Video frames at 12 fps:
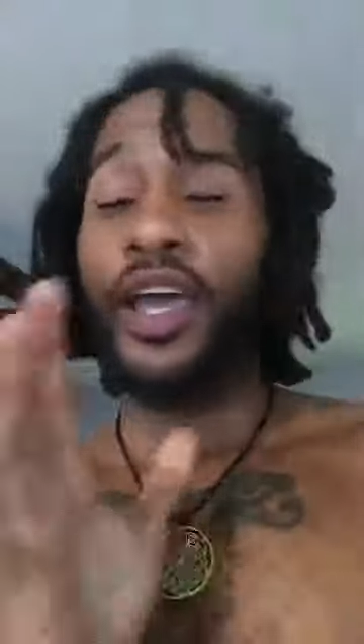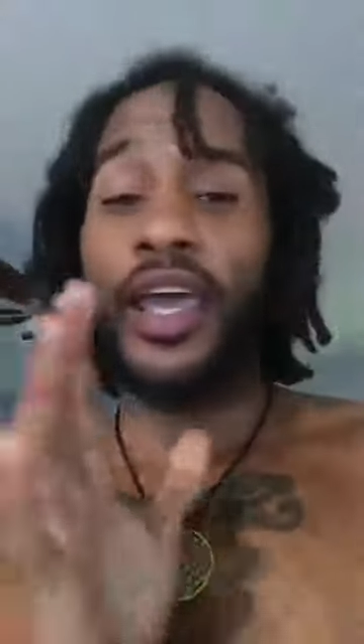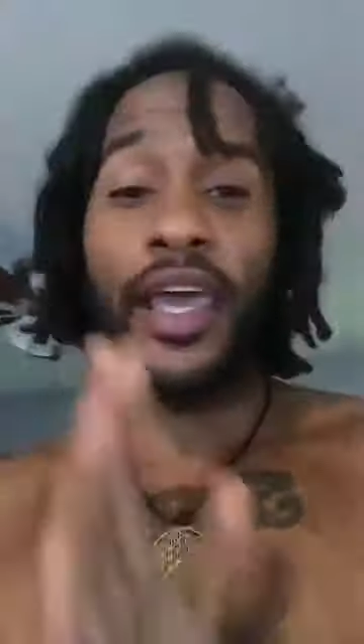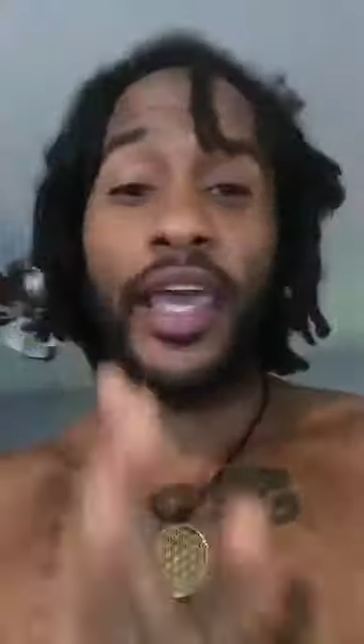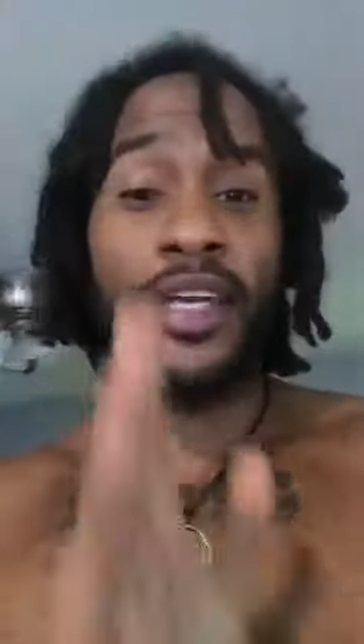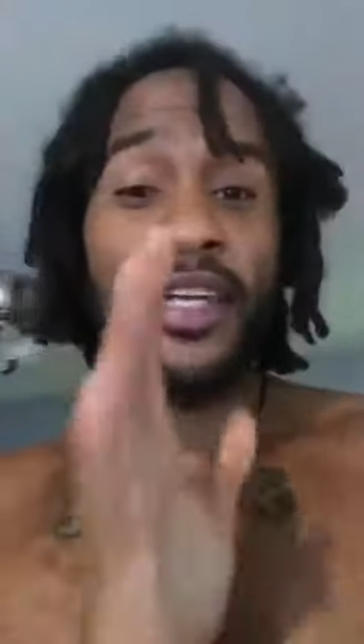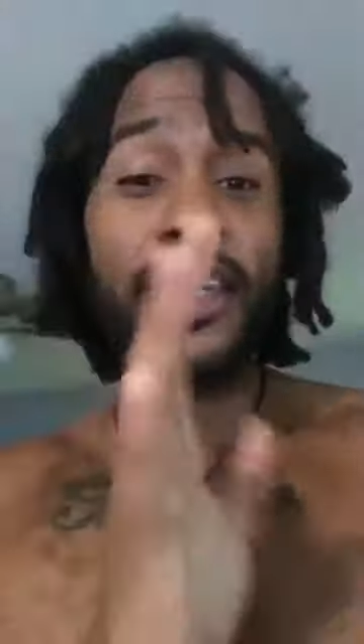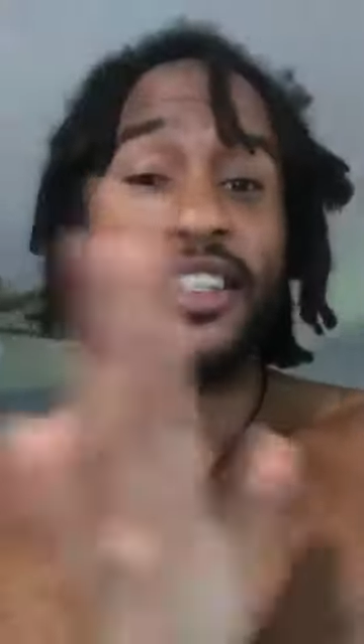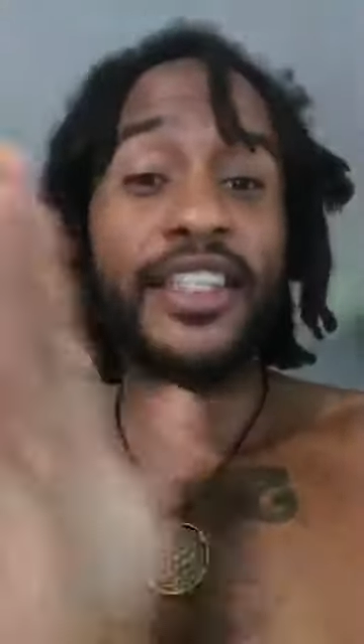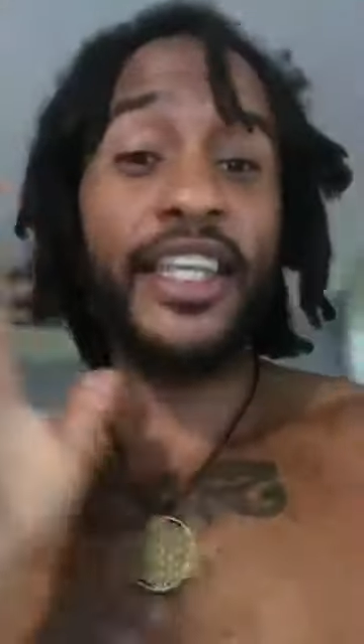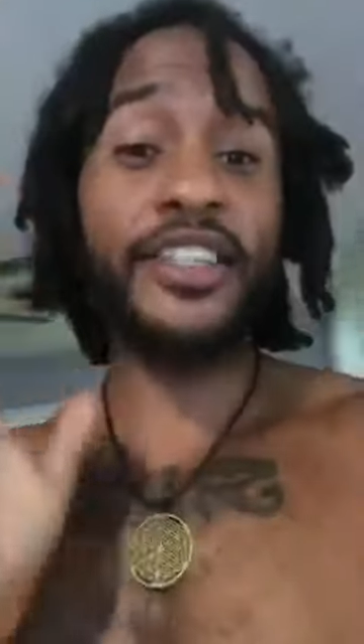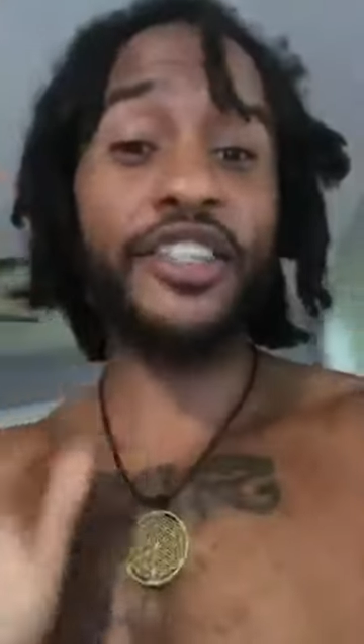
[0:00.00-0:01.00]
any
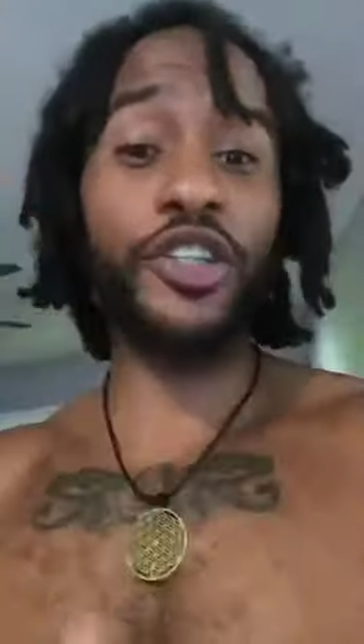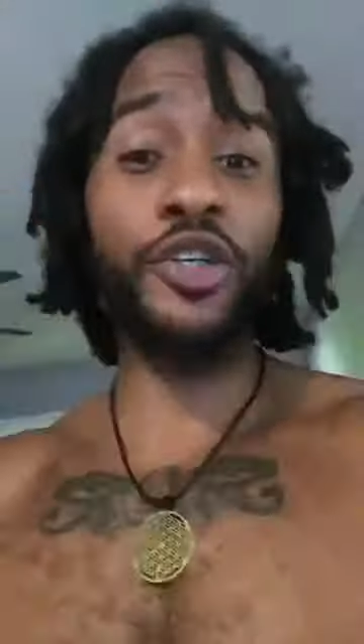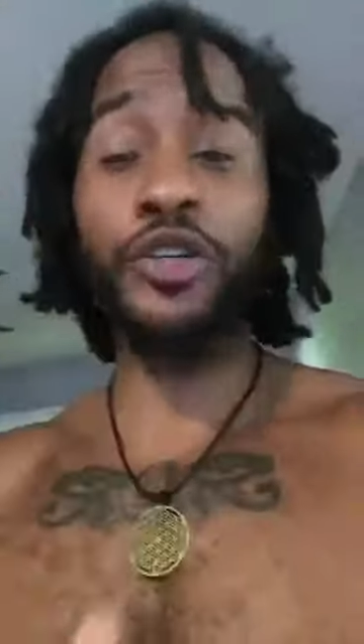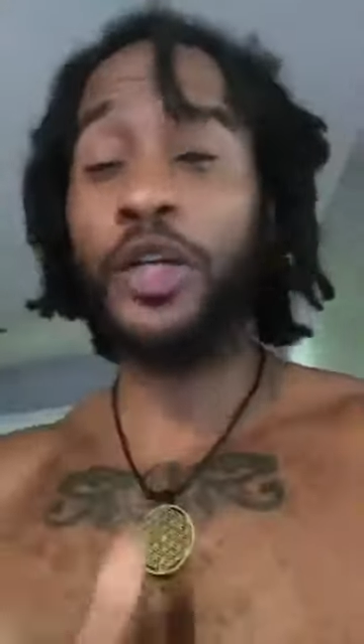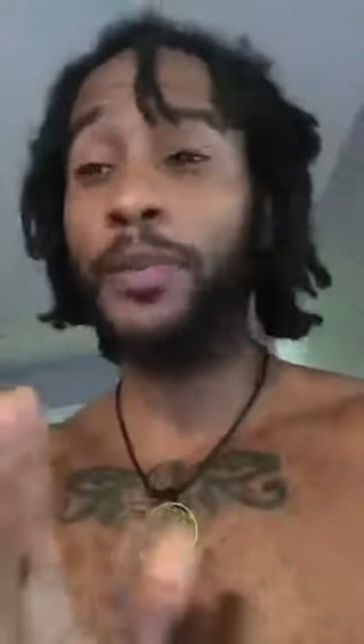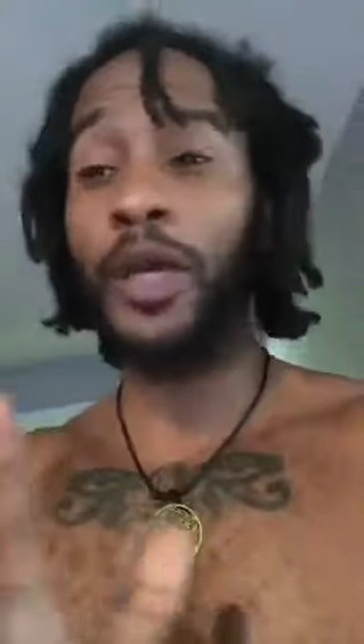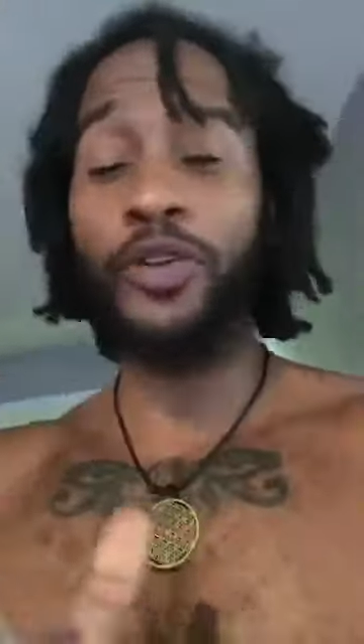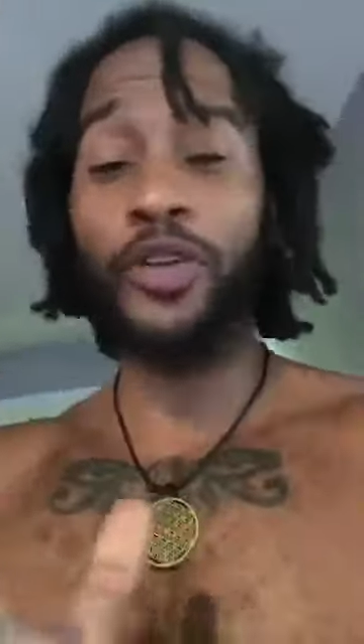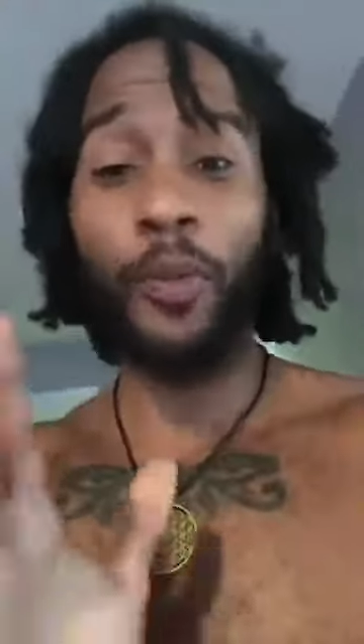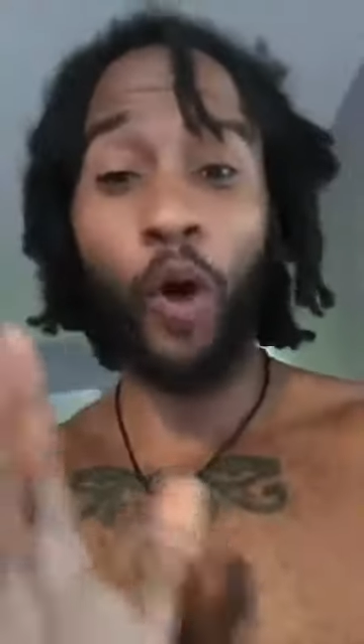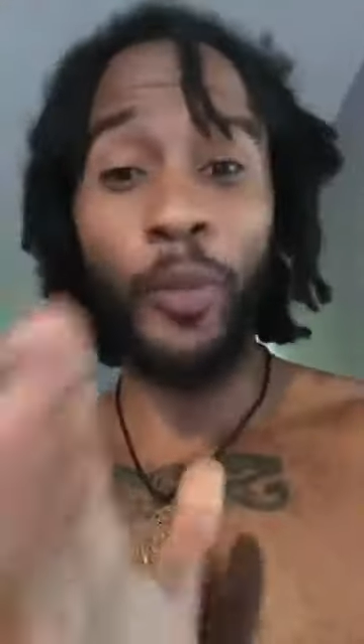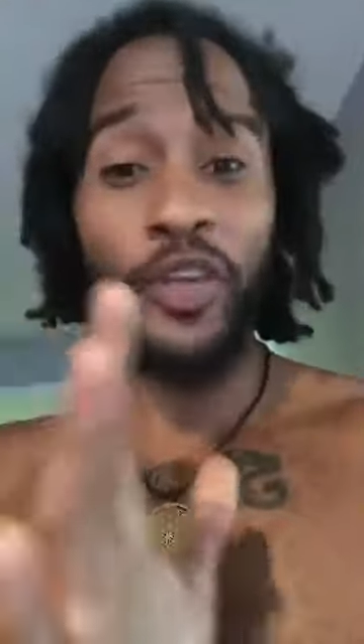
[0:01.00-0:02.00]
disease is cured the
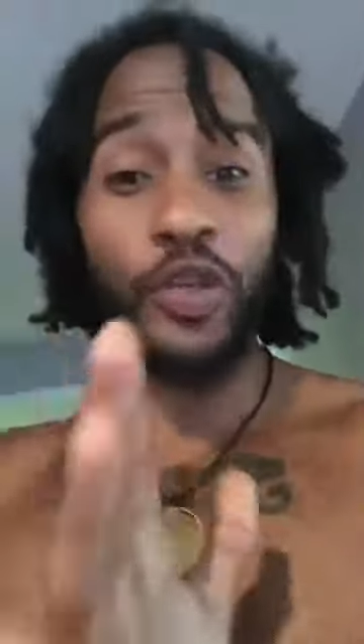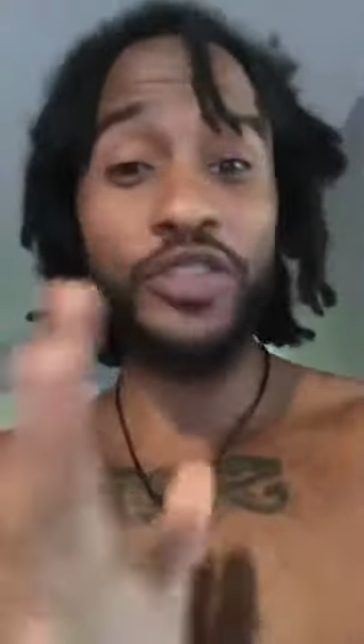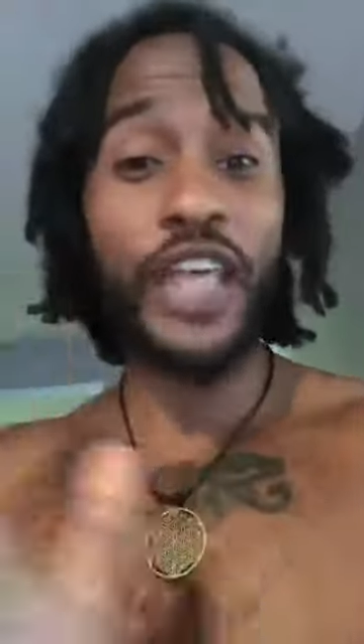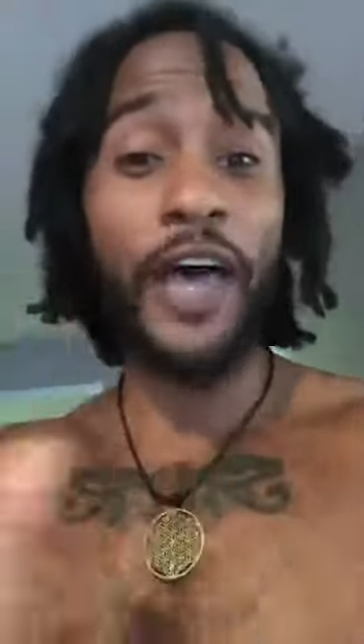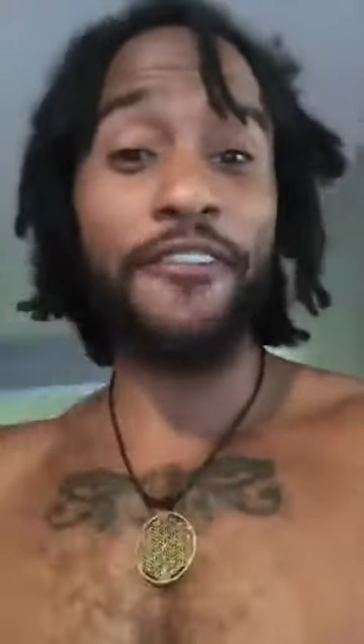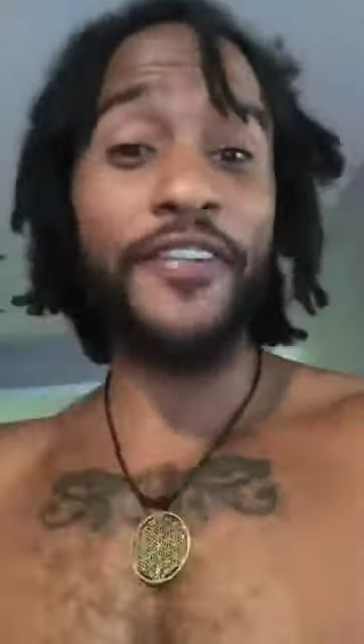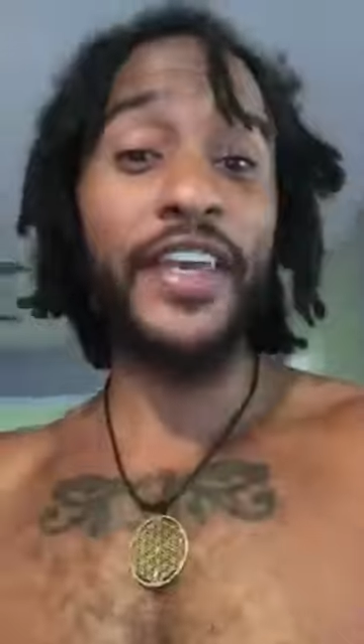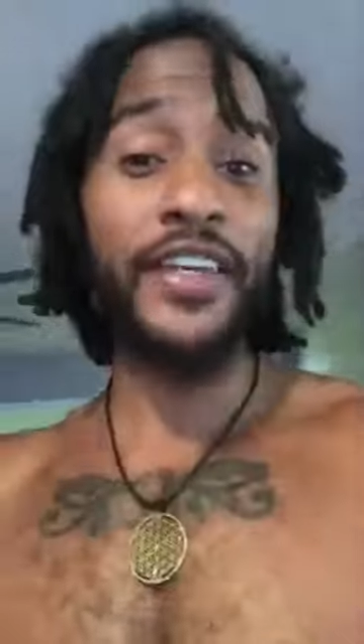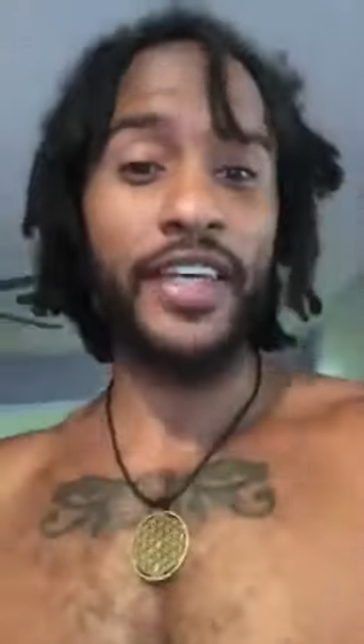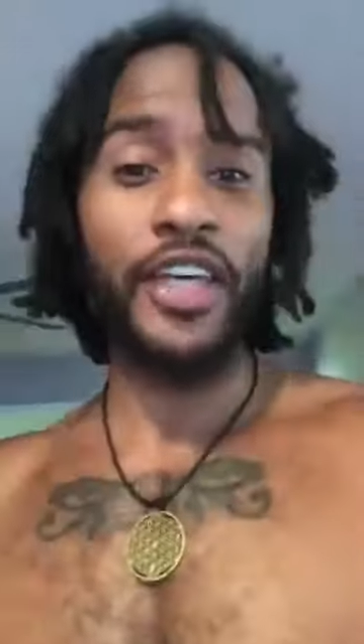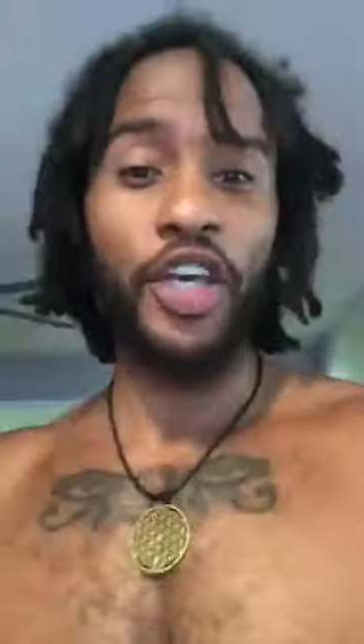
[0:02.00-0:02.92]
moment you stop feeding it.